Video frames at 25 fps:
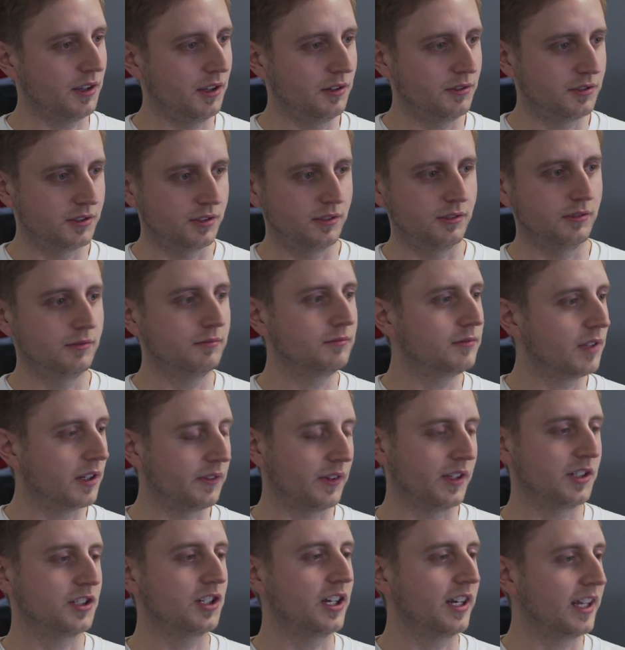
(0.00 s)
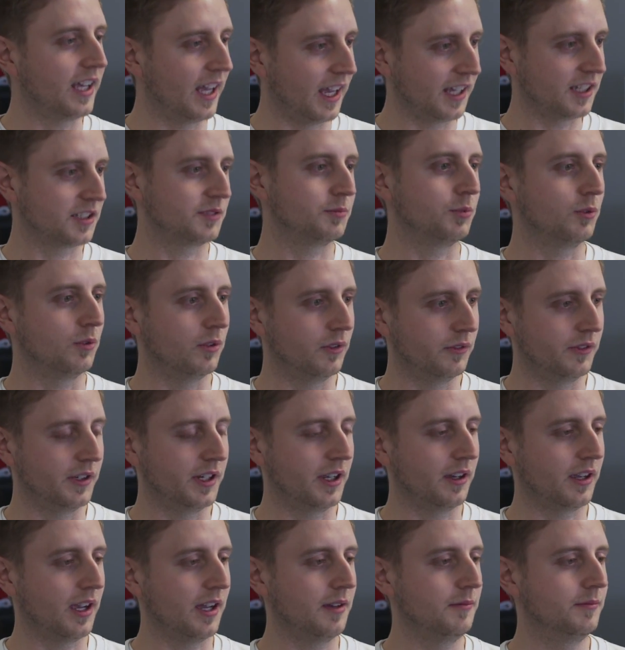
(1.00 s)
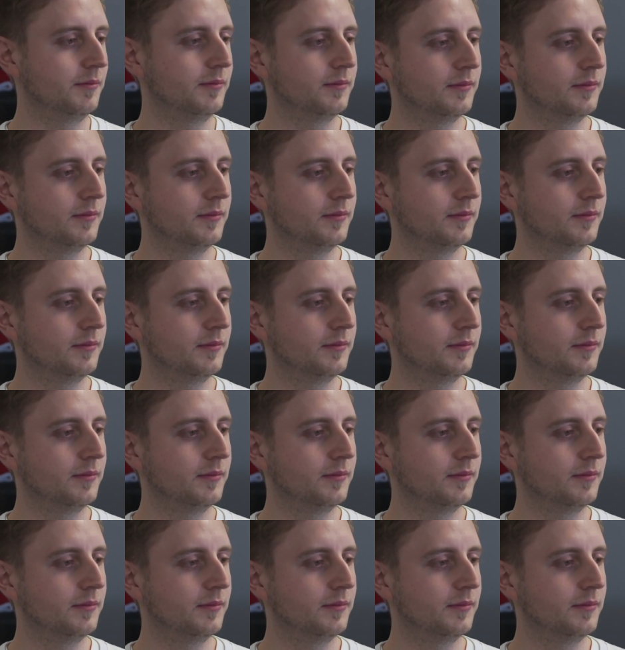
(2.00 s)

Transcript: you to eventually export a video game.